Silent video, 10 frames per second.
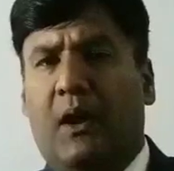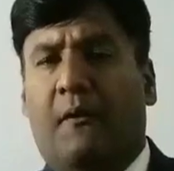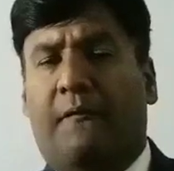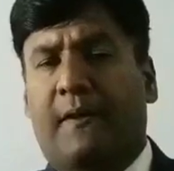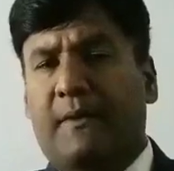
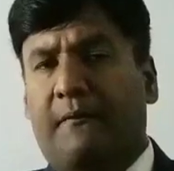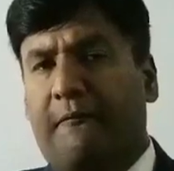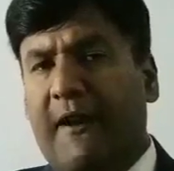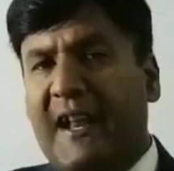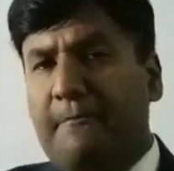From the
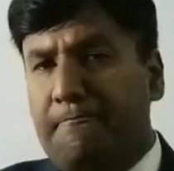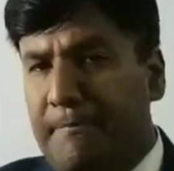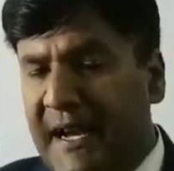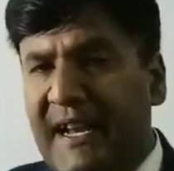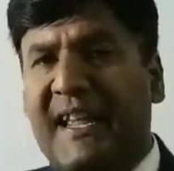very
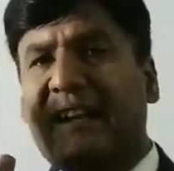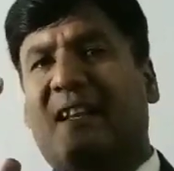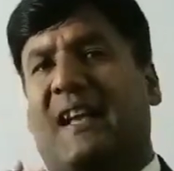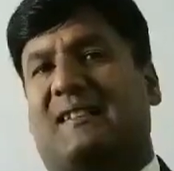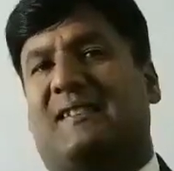beginning
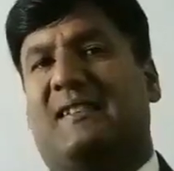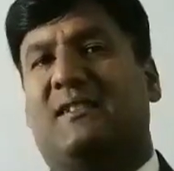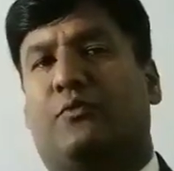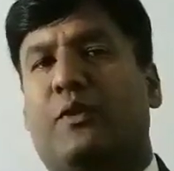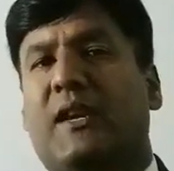
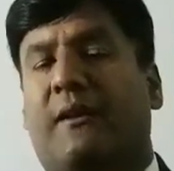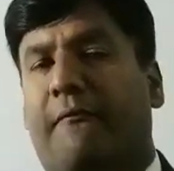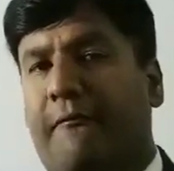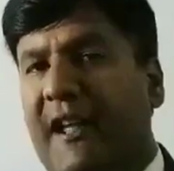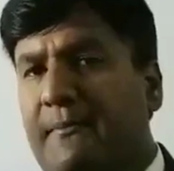classes, we are
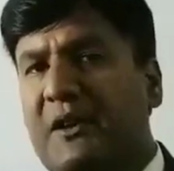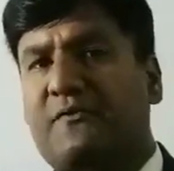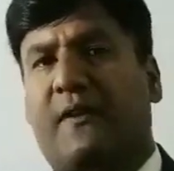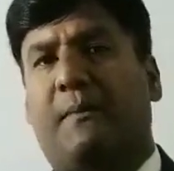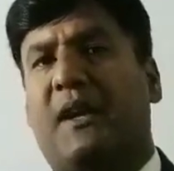very much
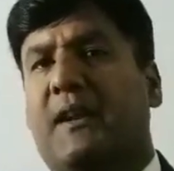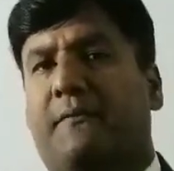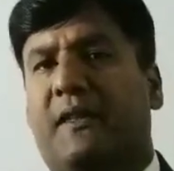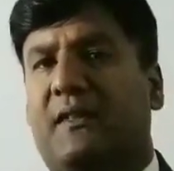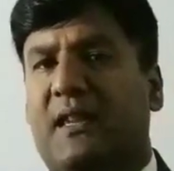familiar
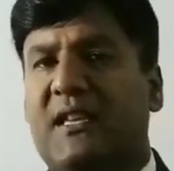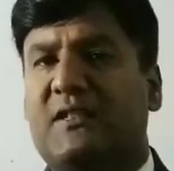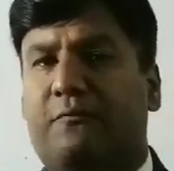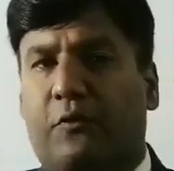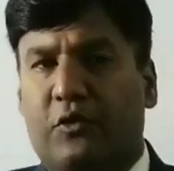with
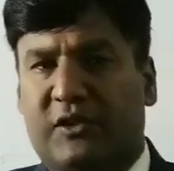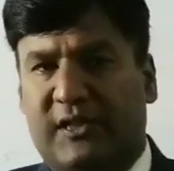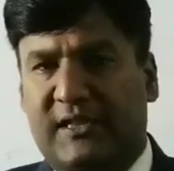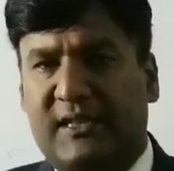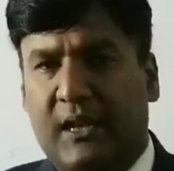these
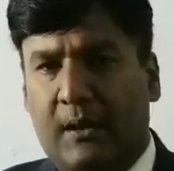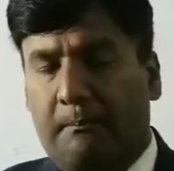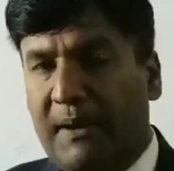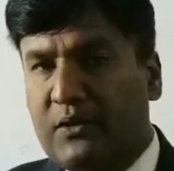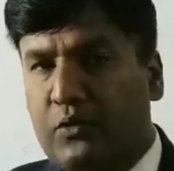forces,
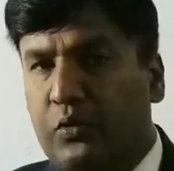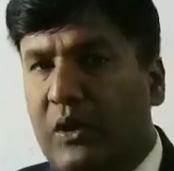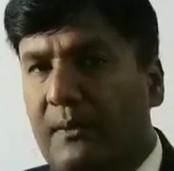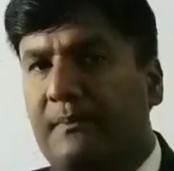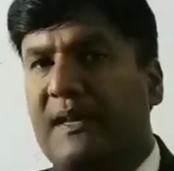but
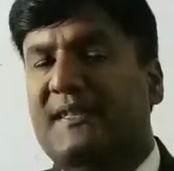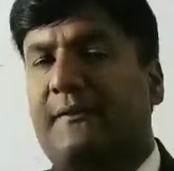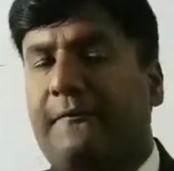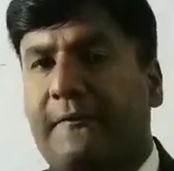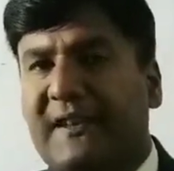Coulomb is the
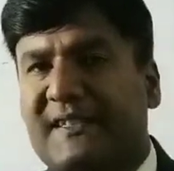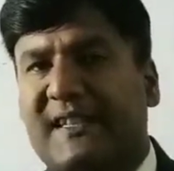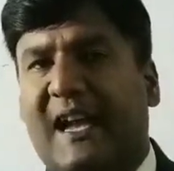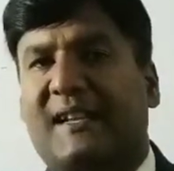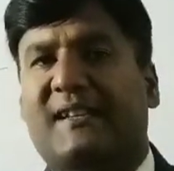first
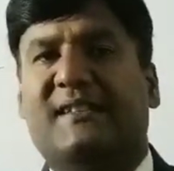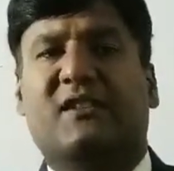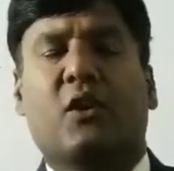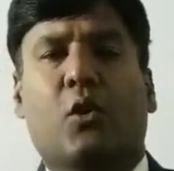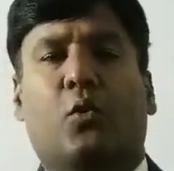scientist
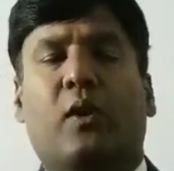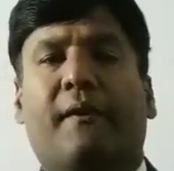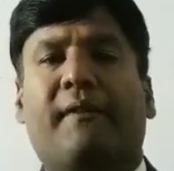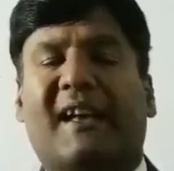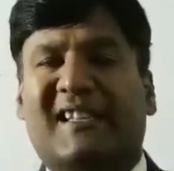who
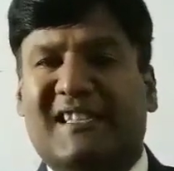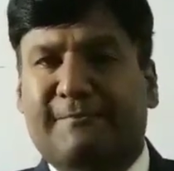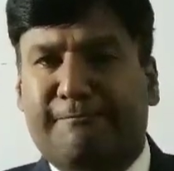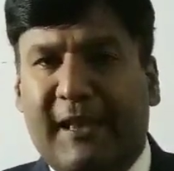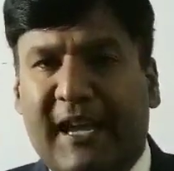have
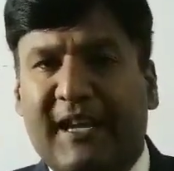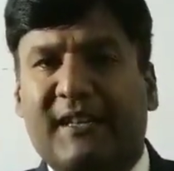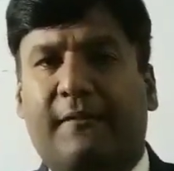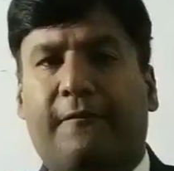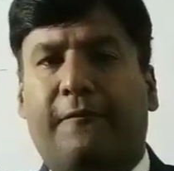
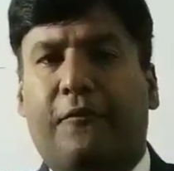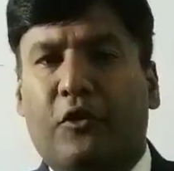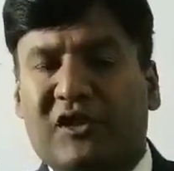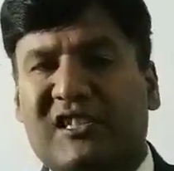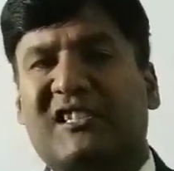explained the
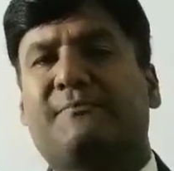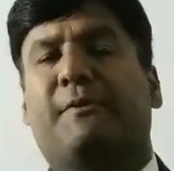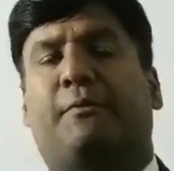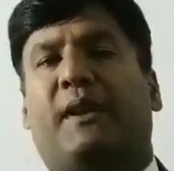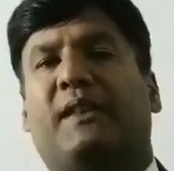forces
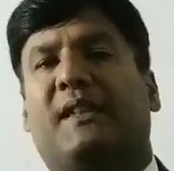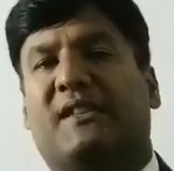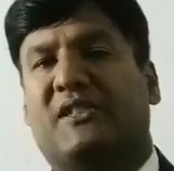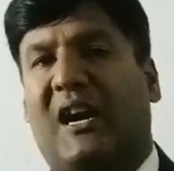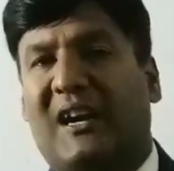between the
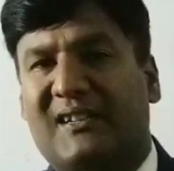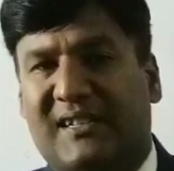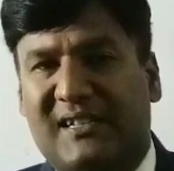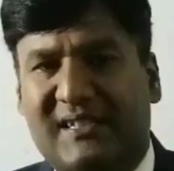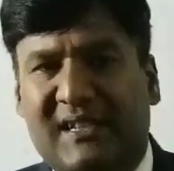
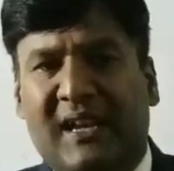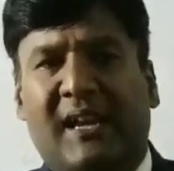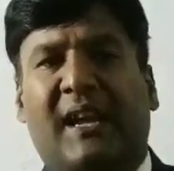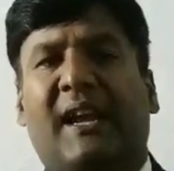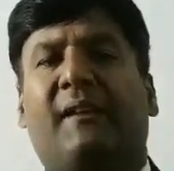charges
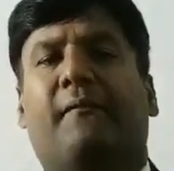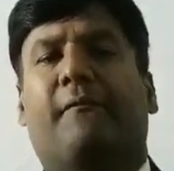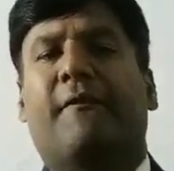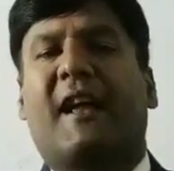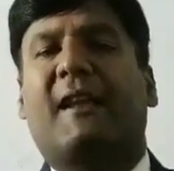in
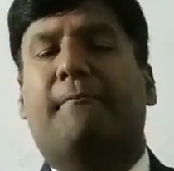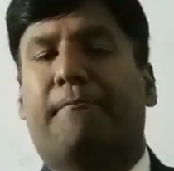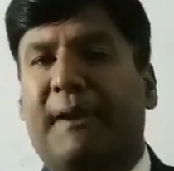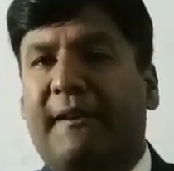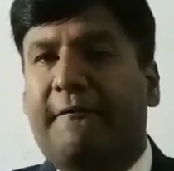very
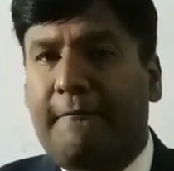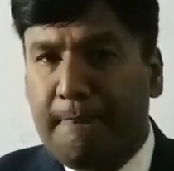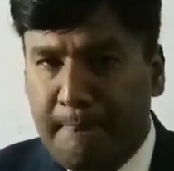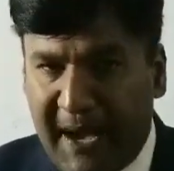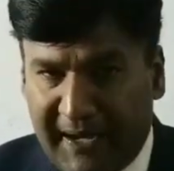brief
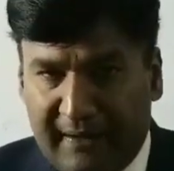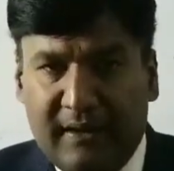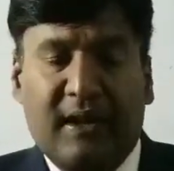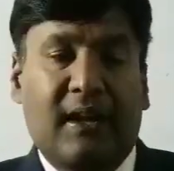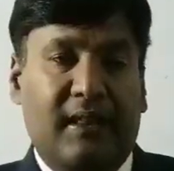manner.
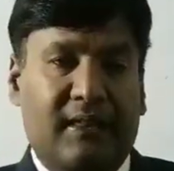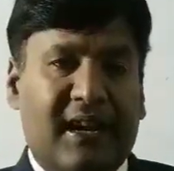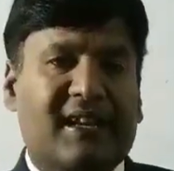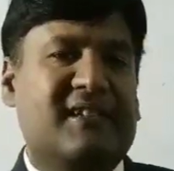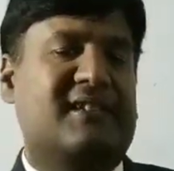
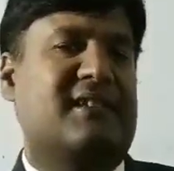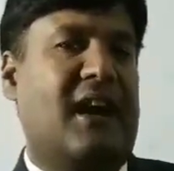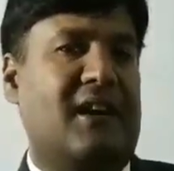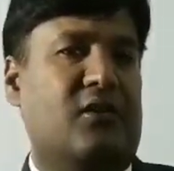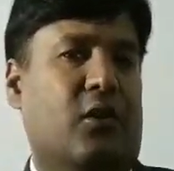Let us
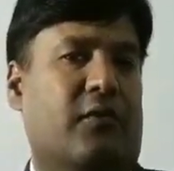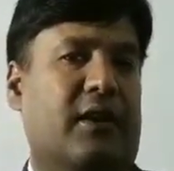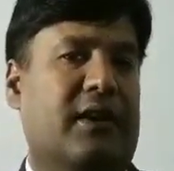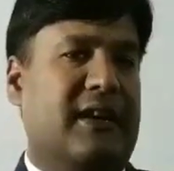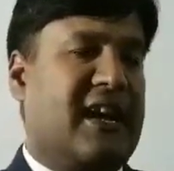start
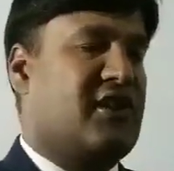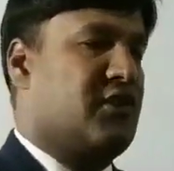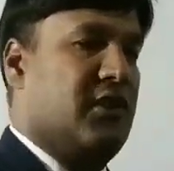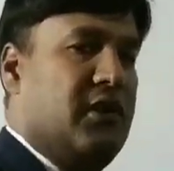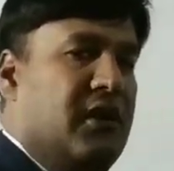our
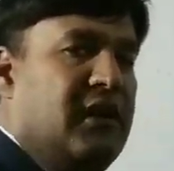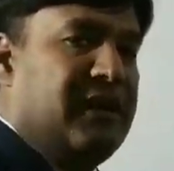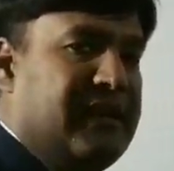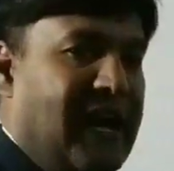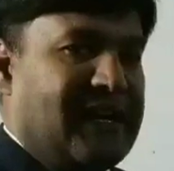lecture,
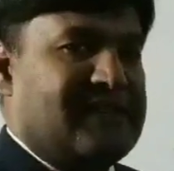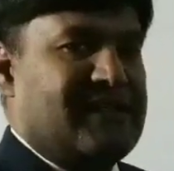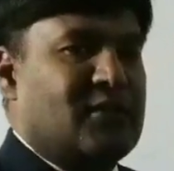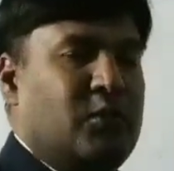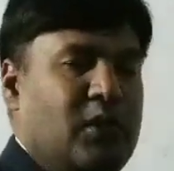that is
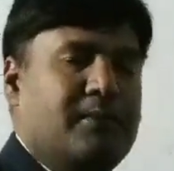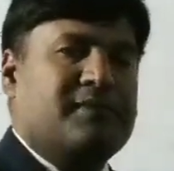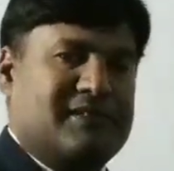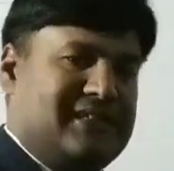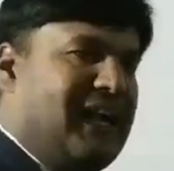the
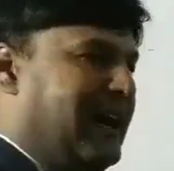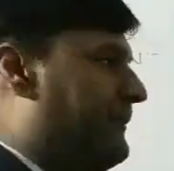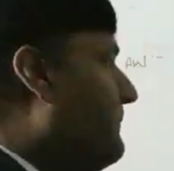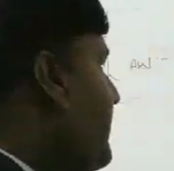Coulombs Law.